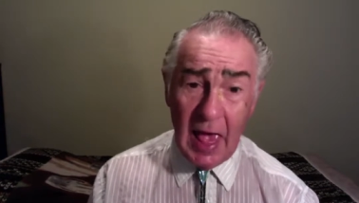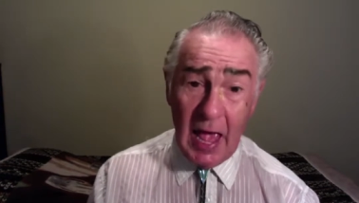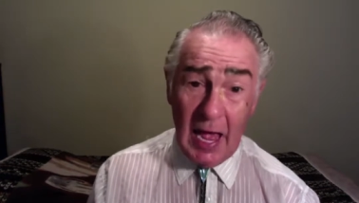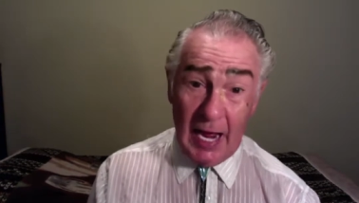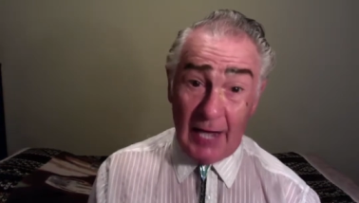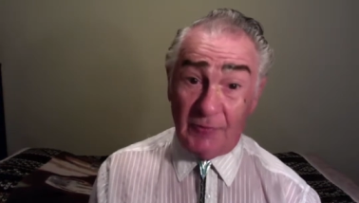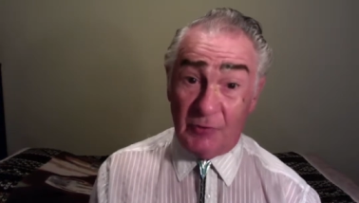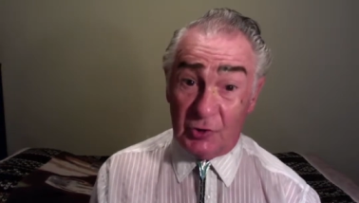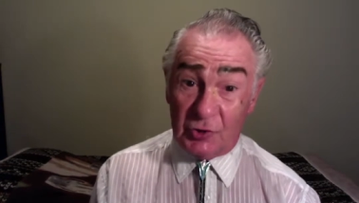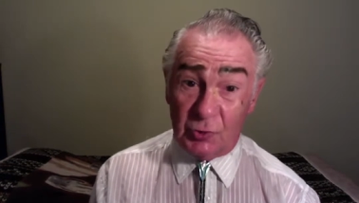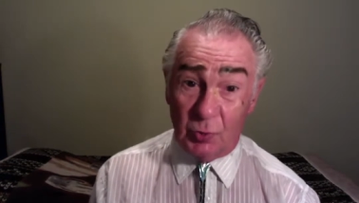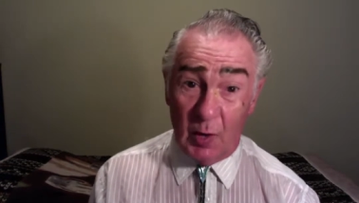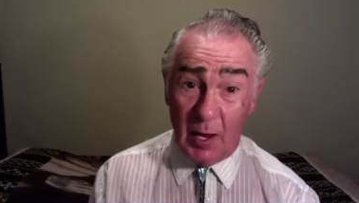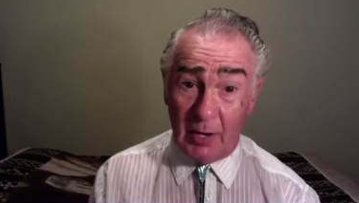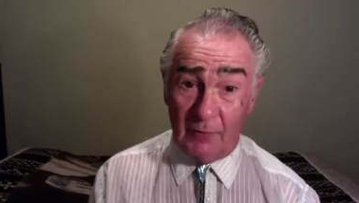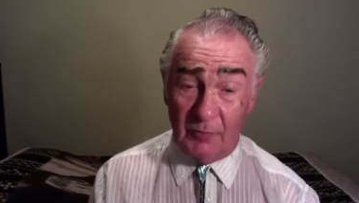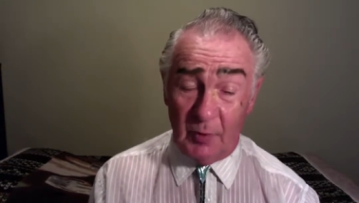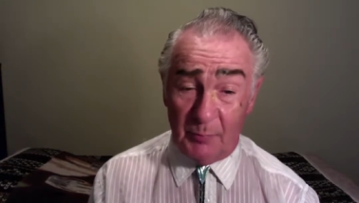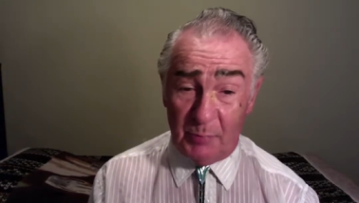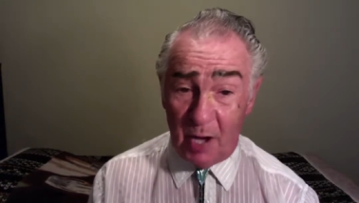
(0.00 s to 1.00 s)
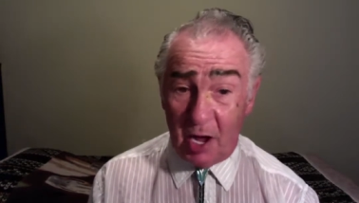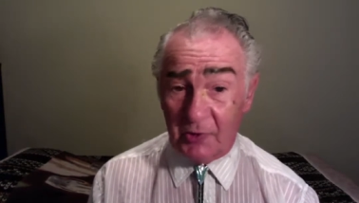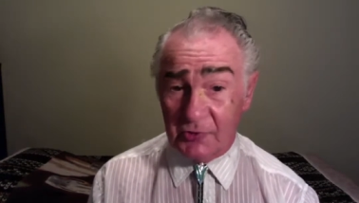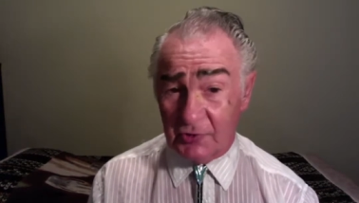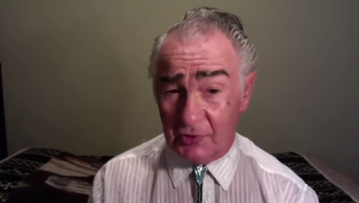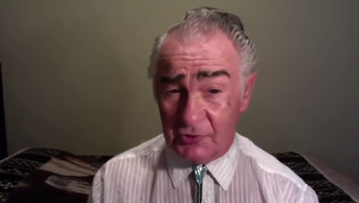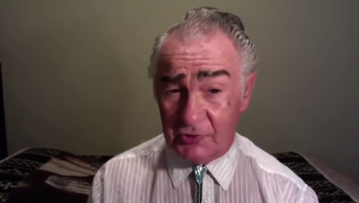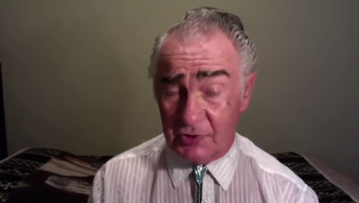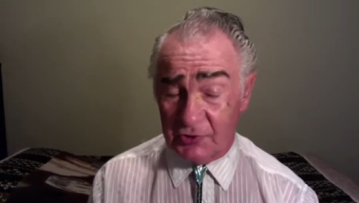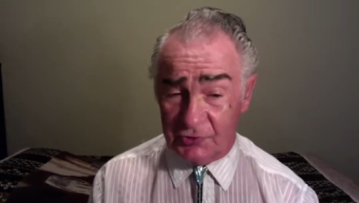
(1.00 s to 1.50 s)
and the 12
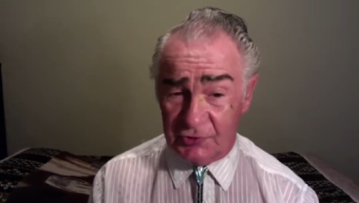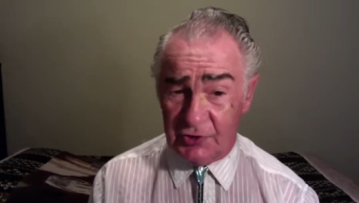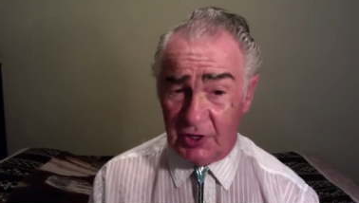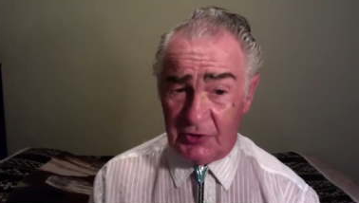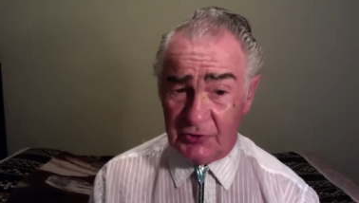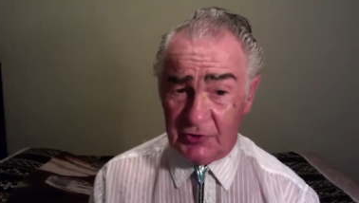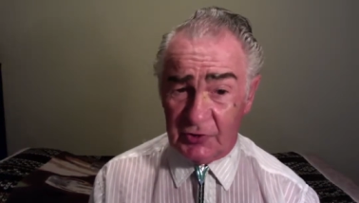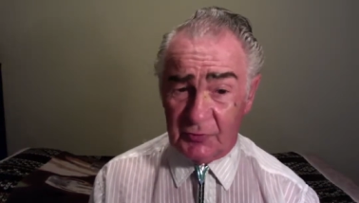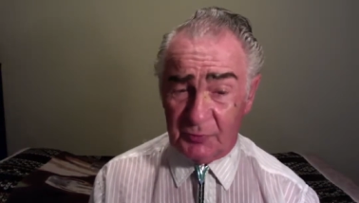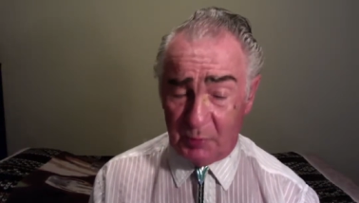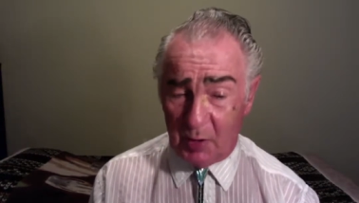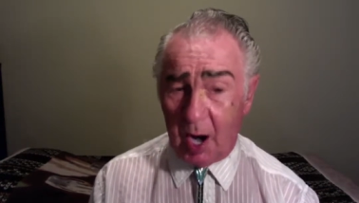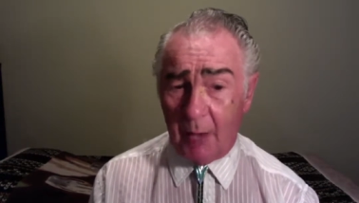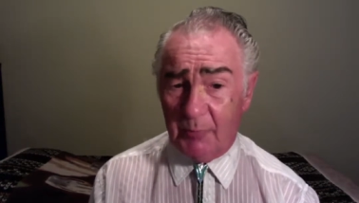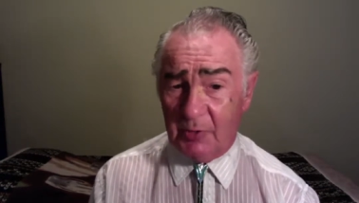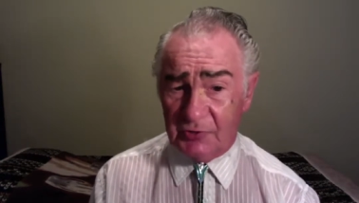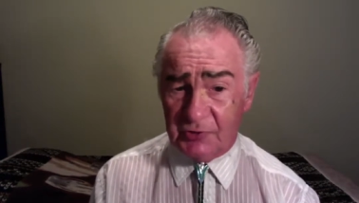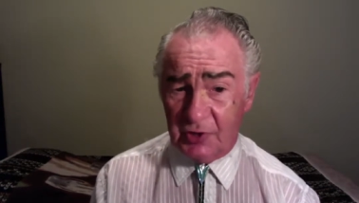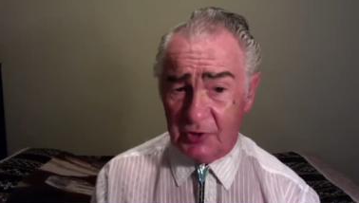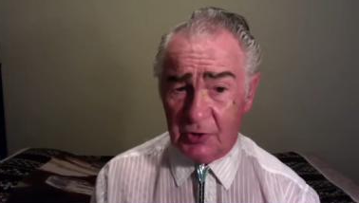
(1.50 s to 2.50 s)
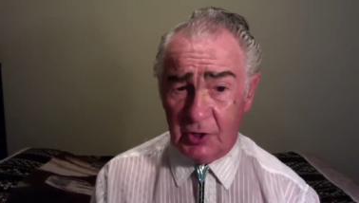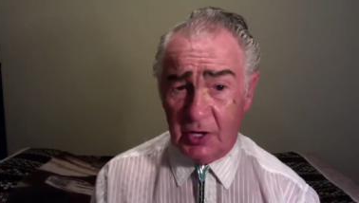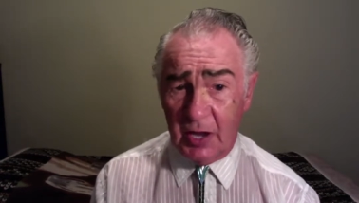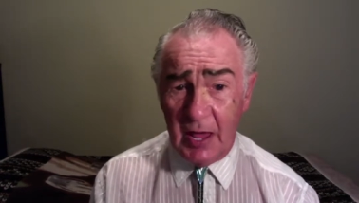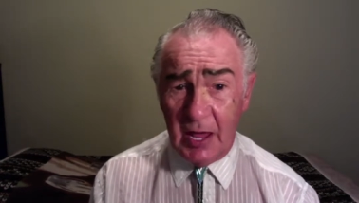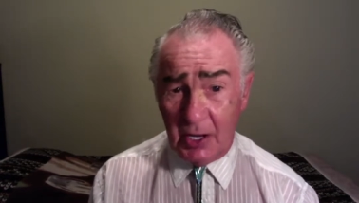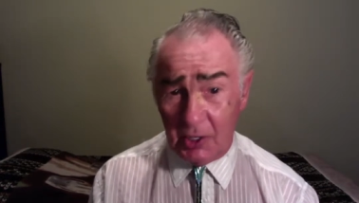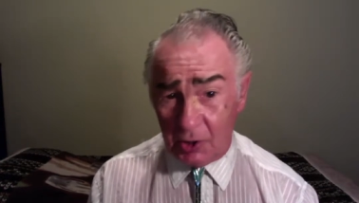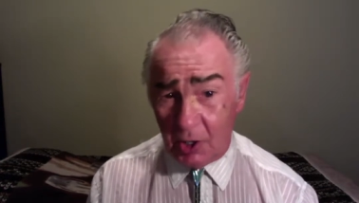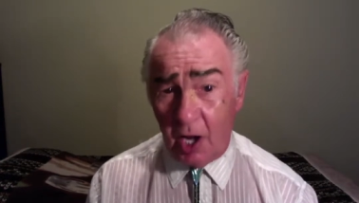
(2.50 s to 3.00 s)
apostles, as Jesus promised in the
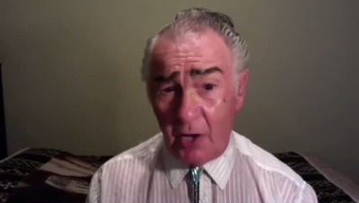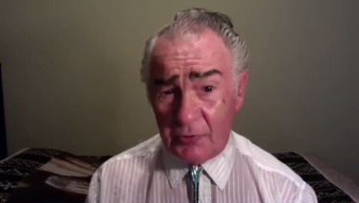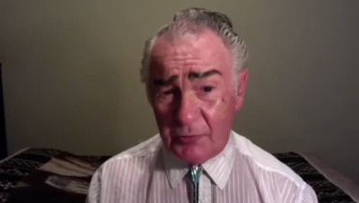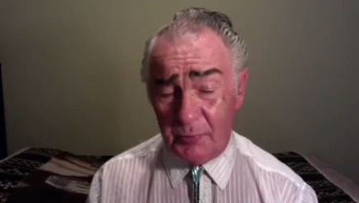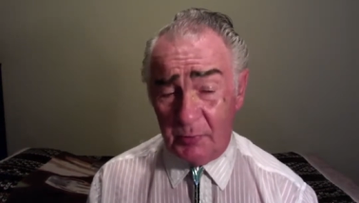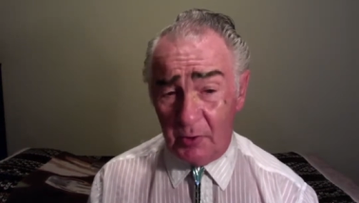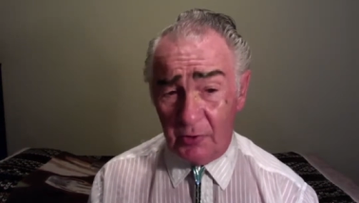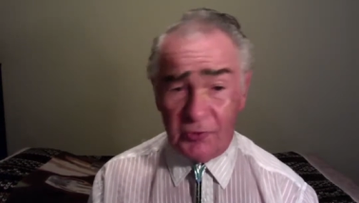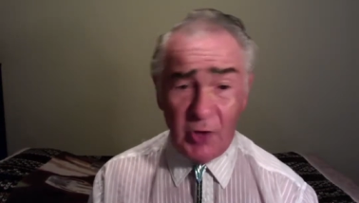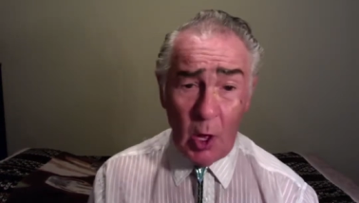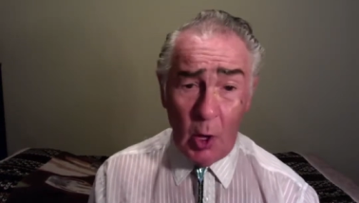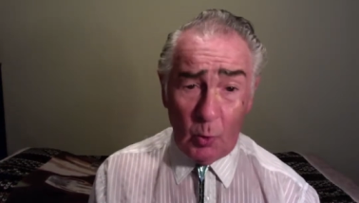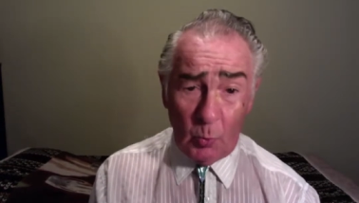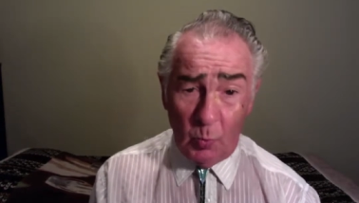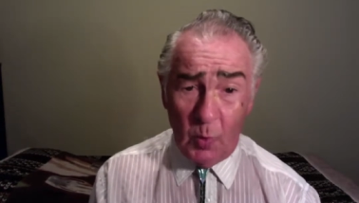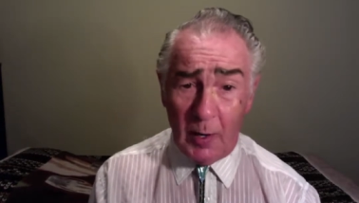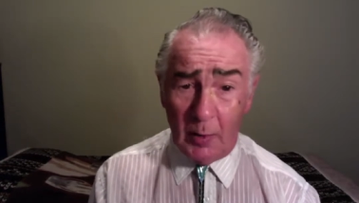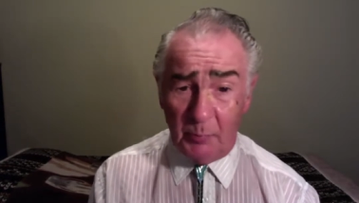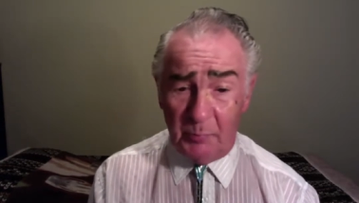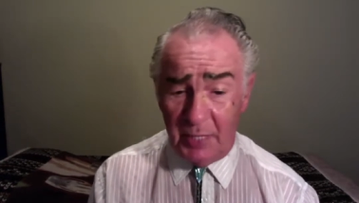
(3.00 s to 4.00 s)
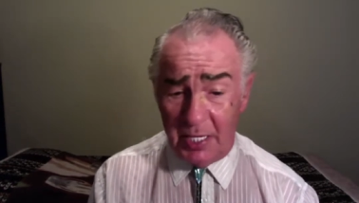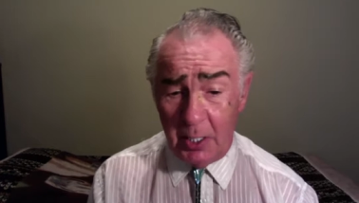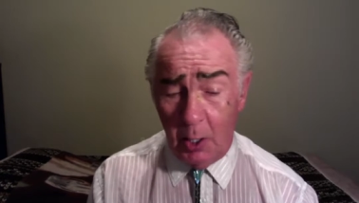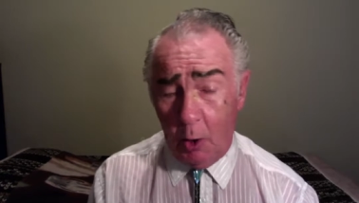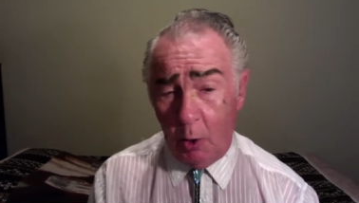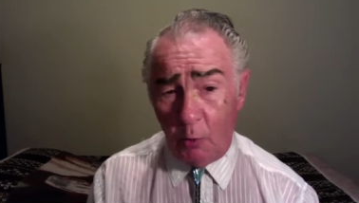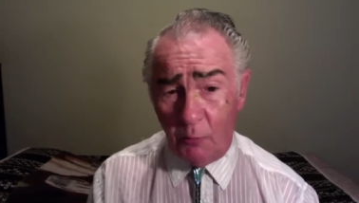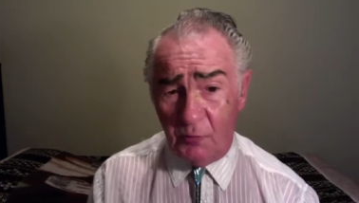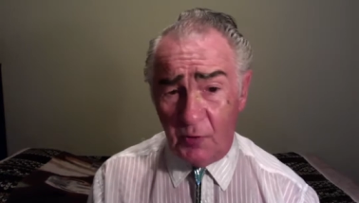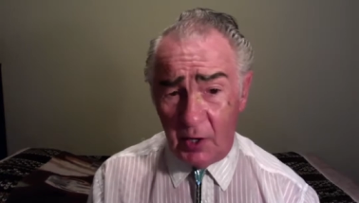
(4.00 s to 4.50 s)
Gospels, will be
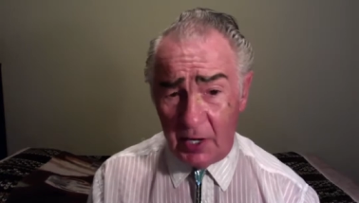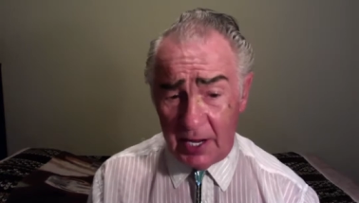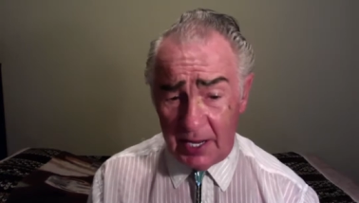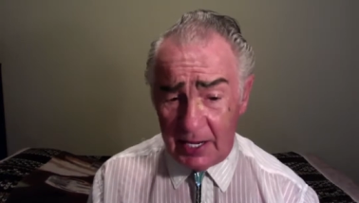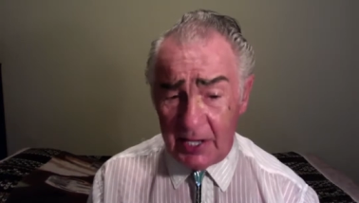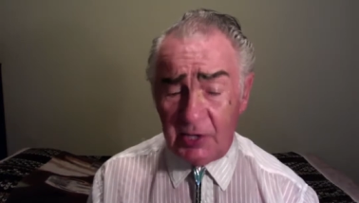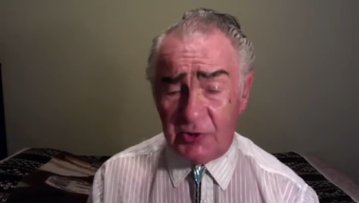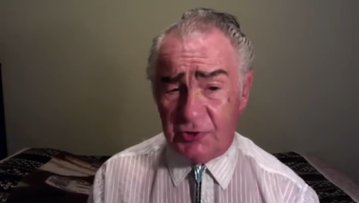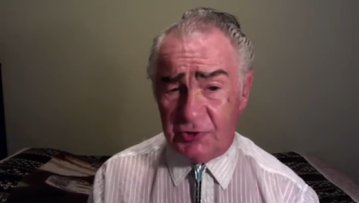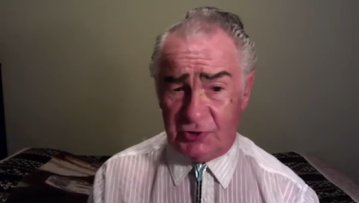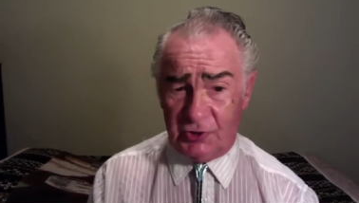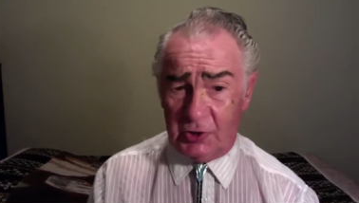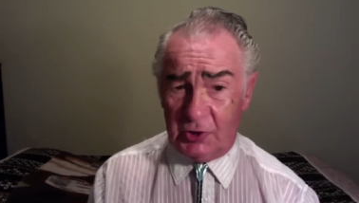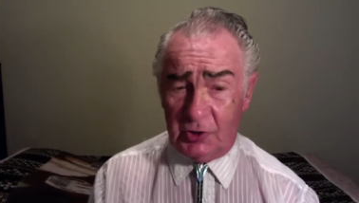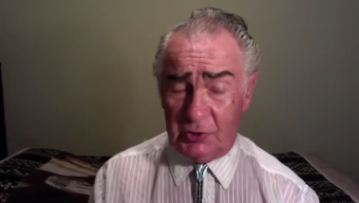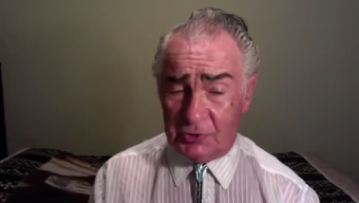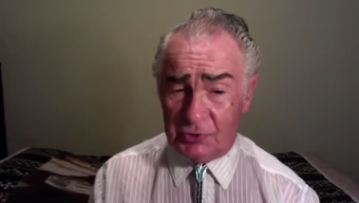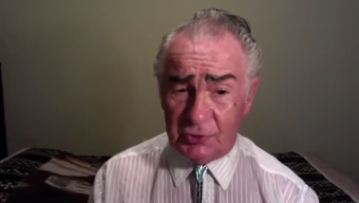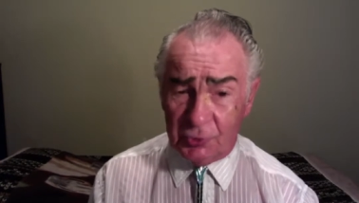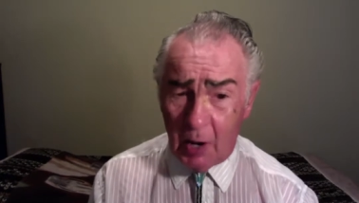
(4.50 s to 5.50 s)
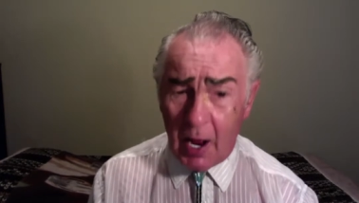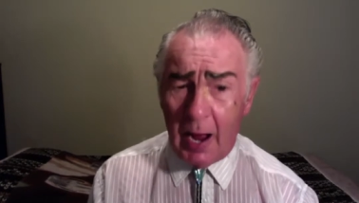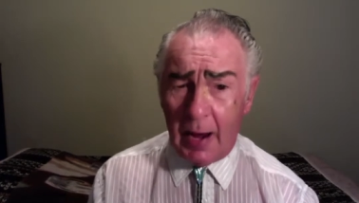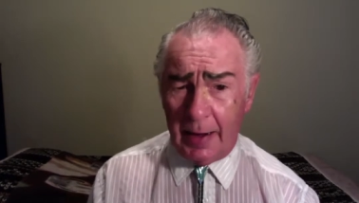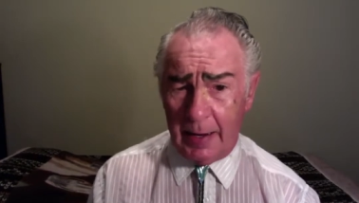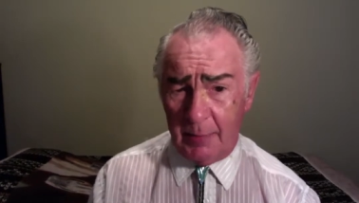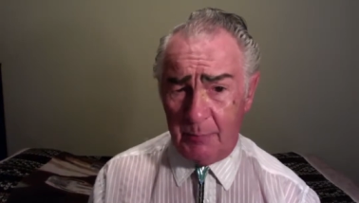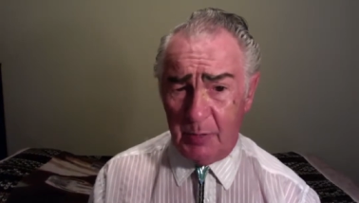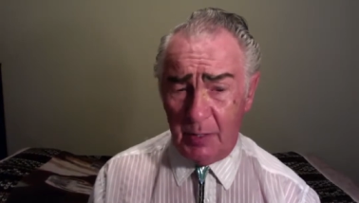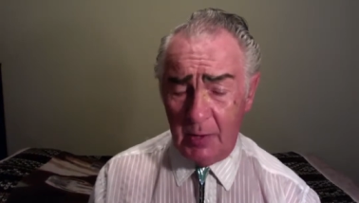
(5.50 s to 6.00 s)
over each
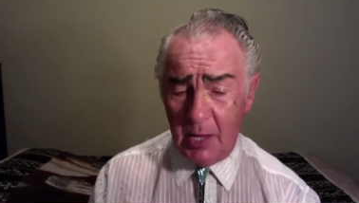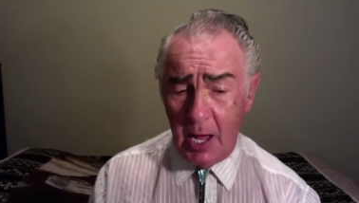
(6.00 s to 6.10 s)
tribe,